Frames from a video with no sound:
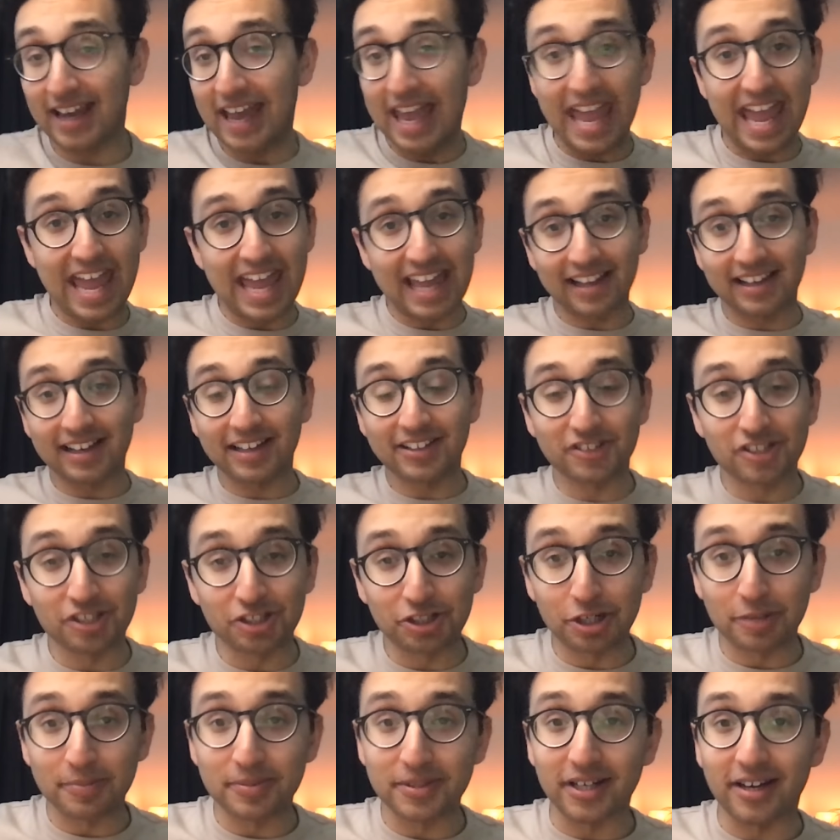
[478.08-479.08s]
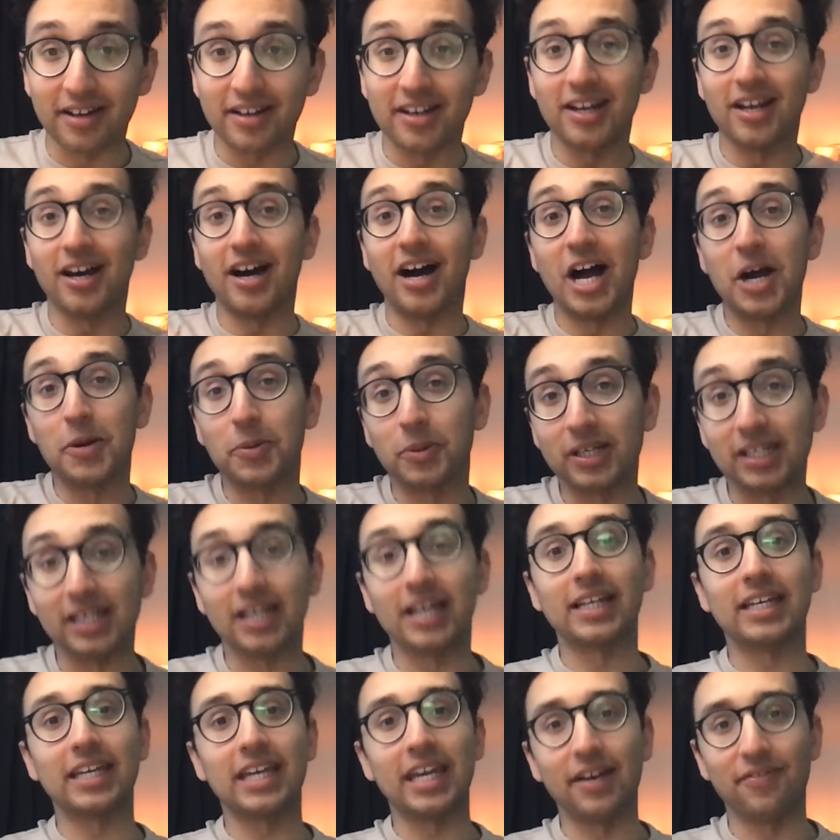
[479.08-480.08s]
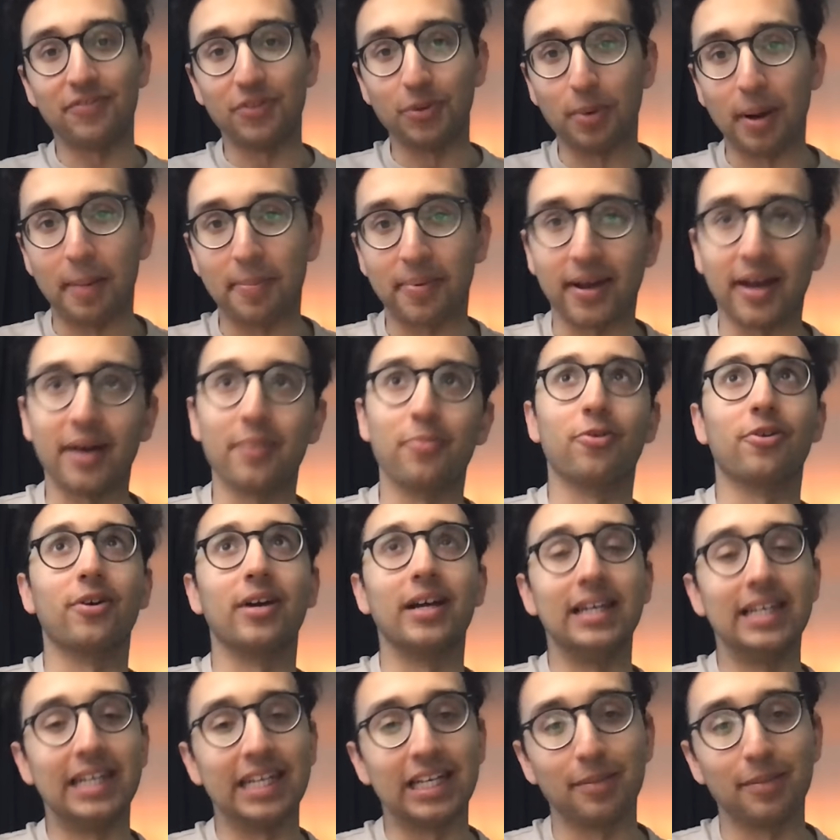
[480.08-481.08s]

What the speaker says: it gets the job done. I would like it if the webcam were a little